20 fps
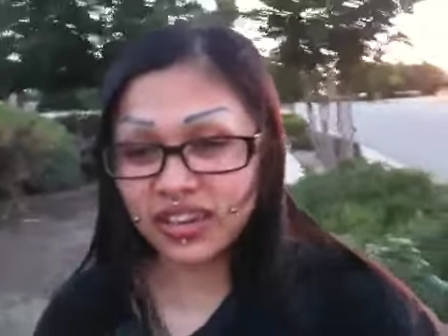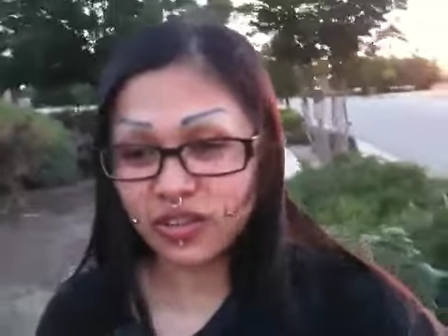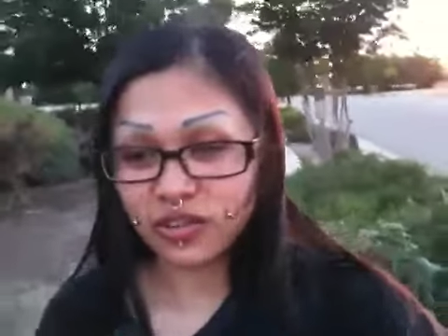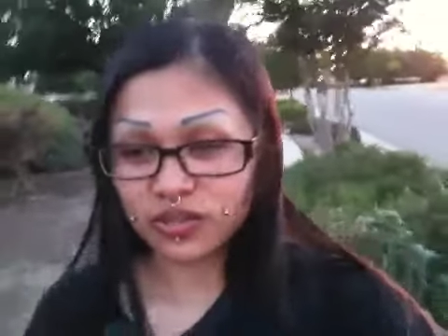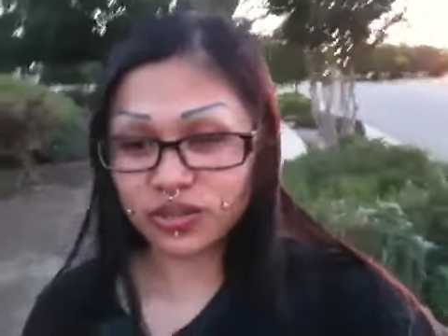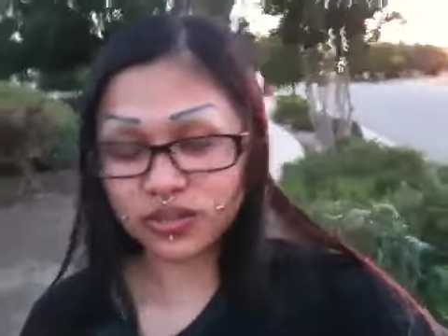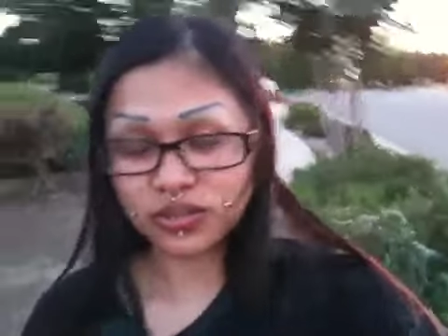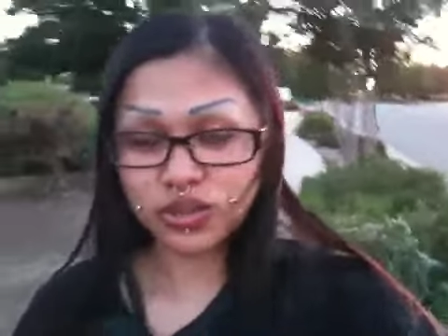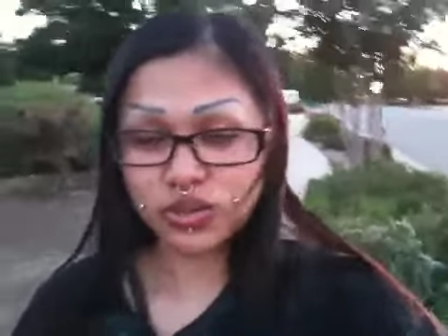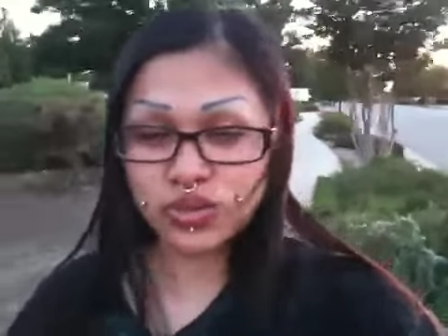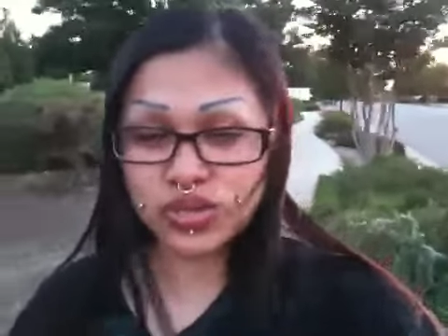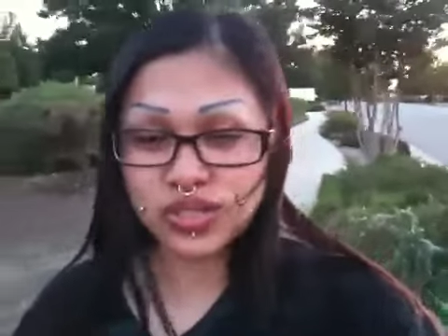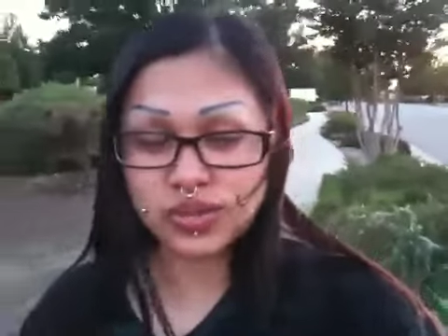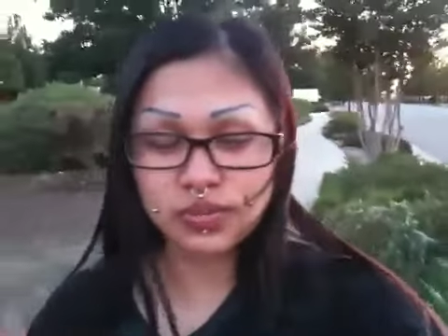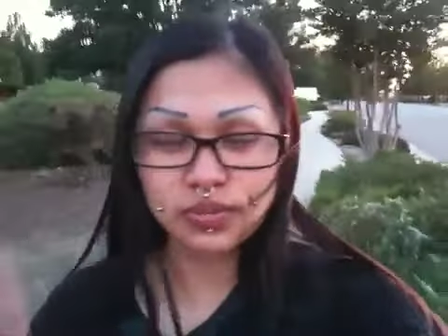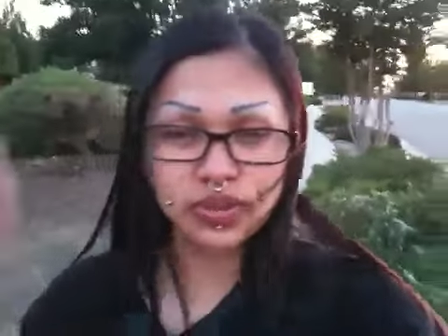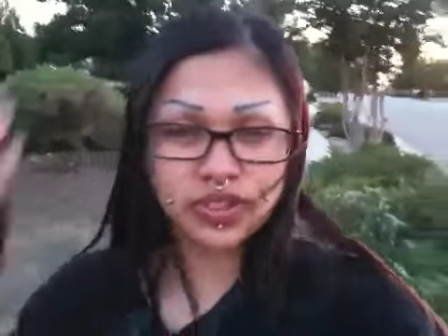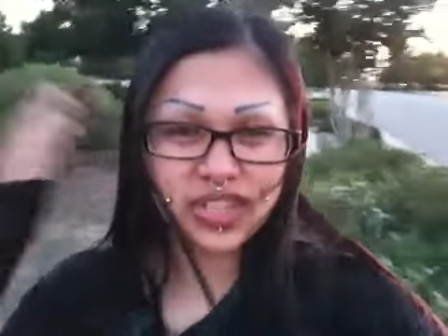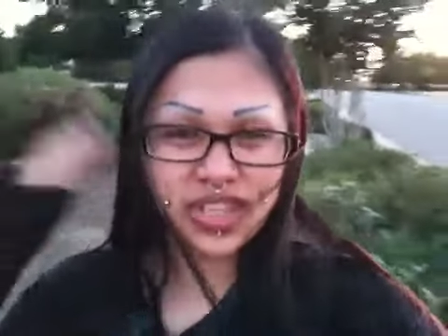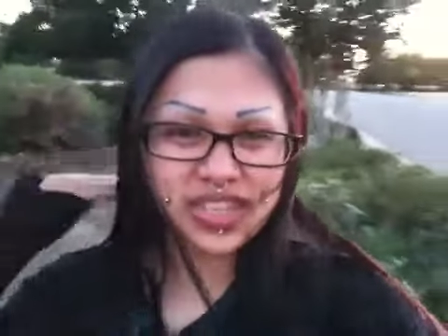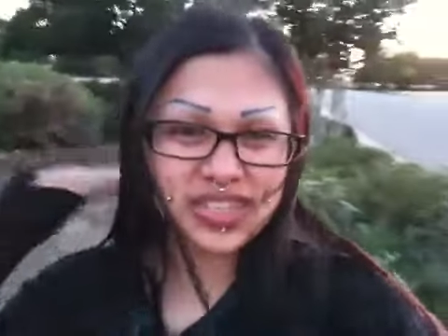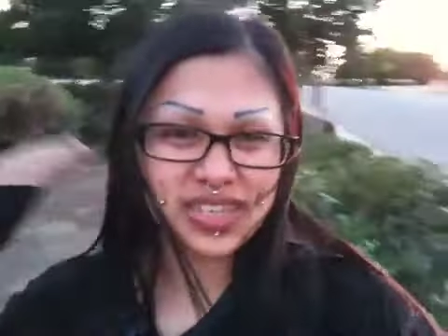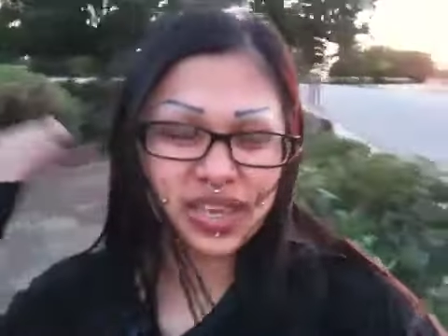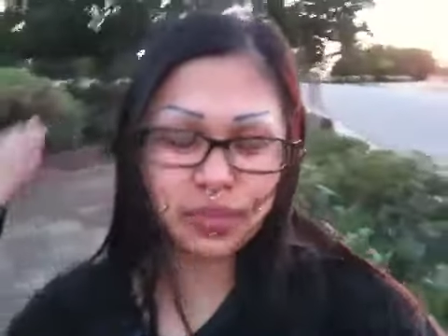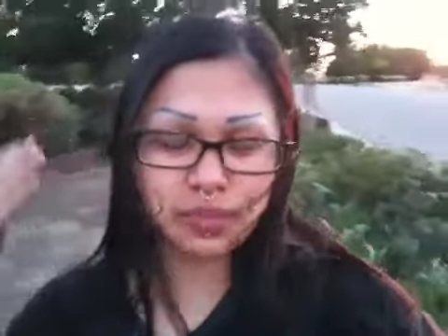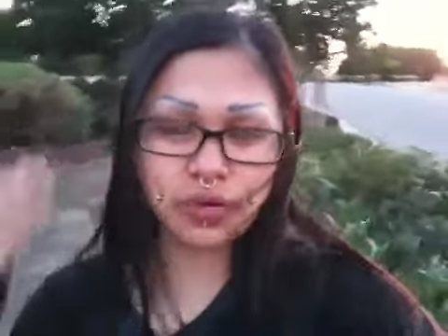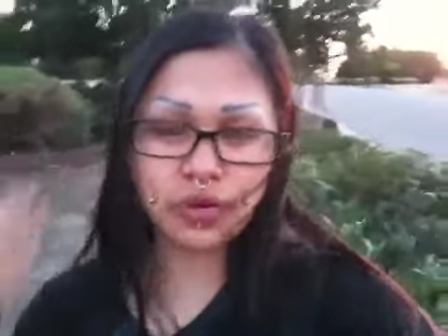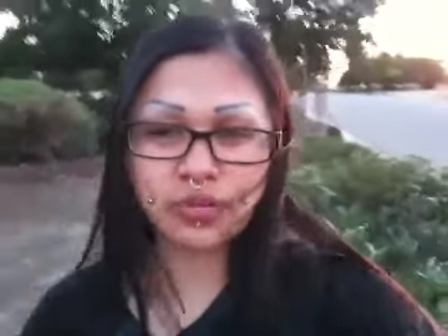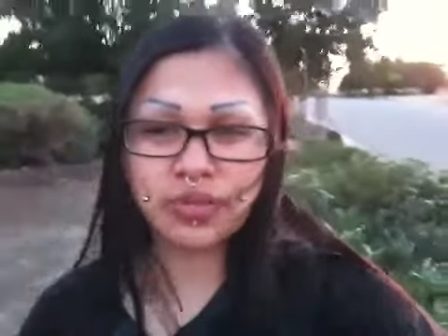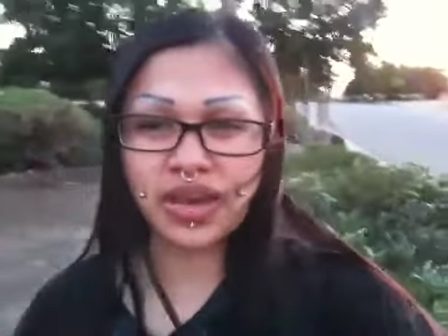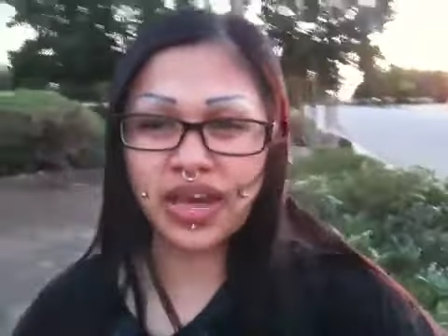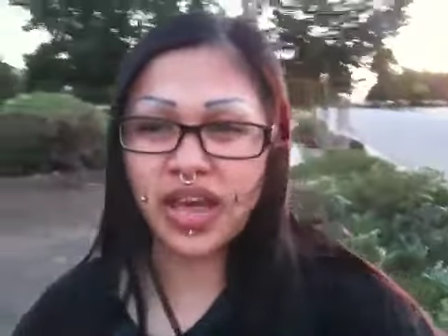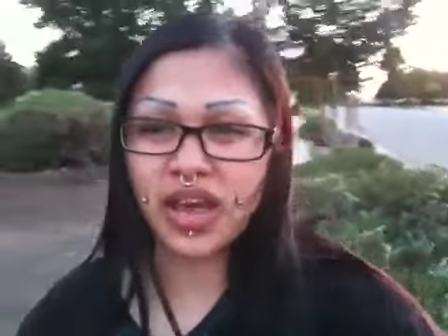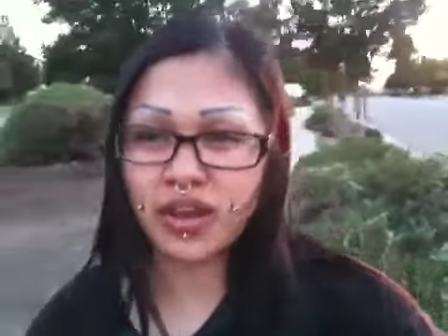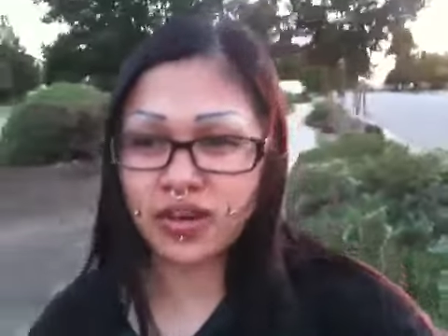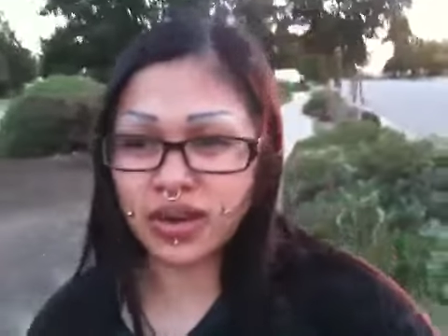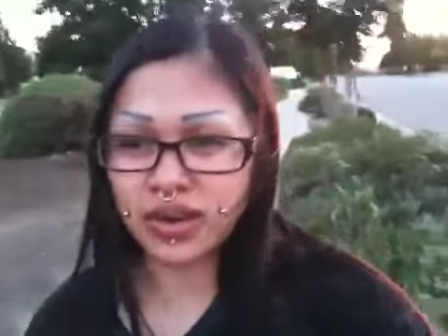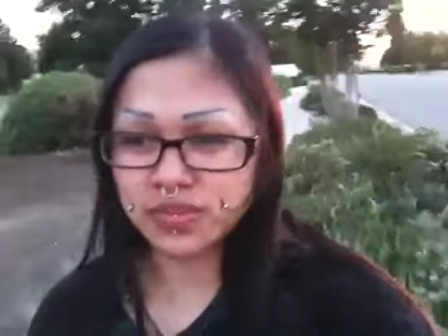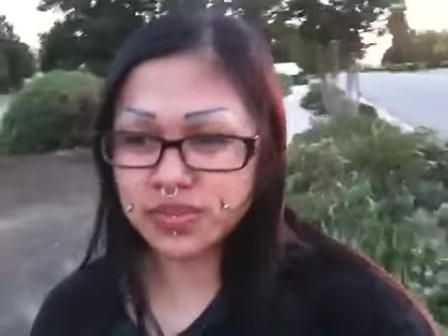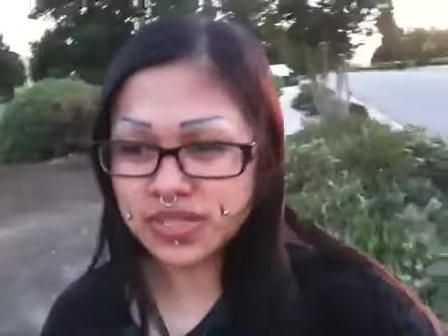or do simple things like put my
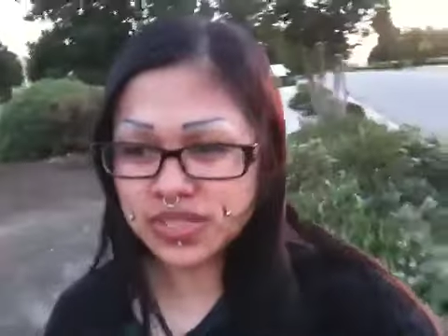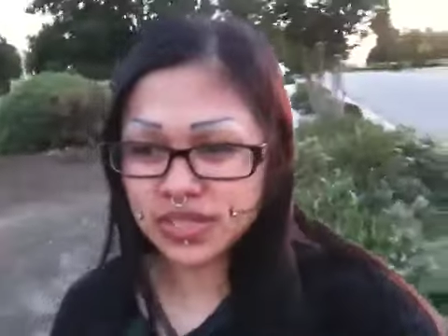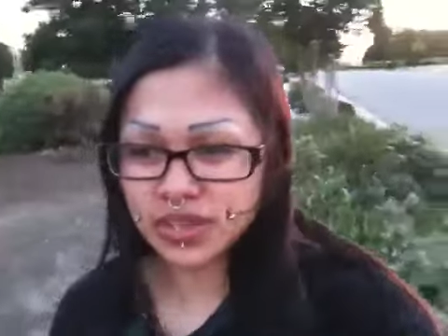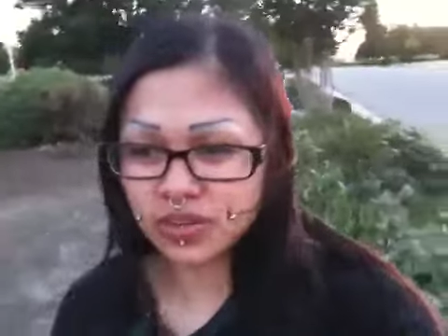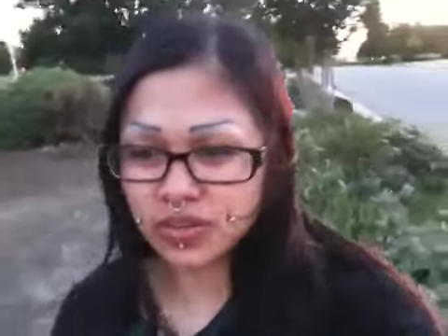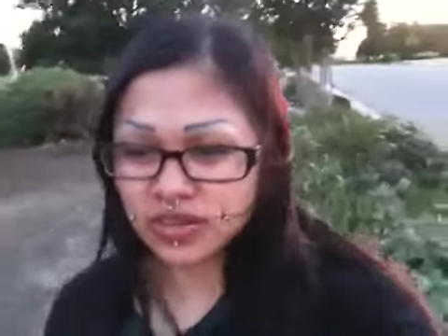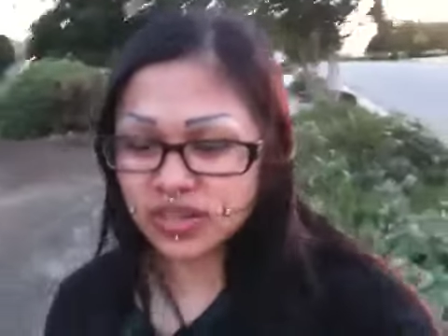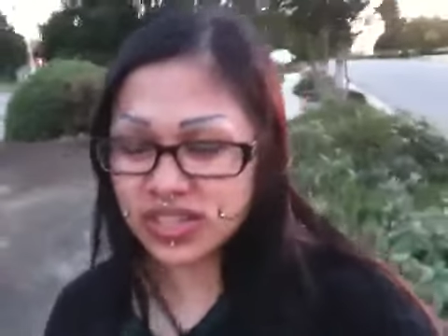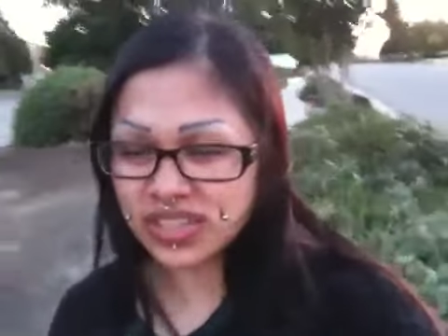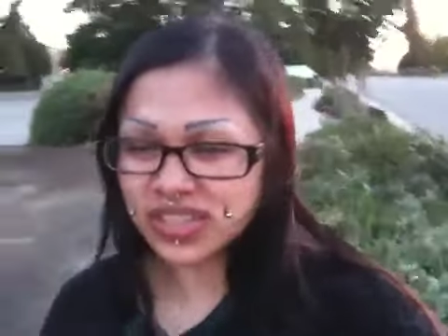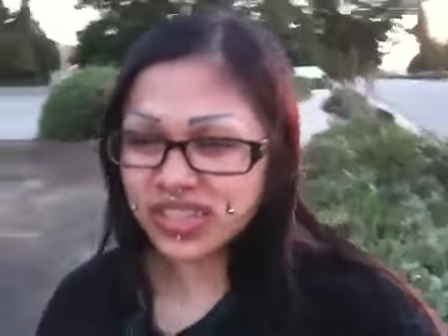hair up, so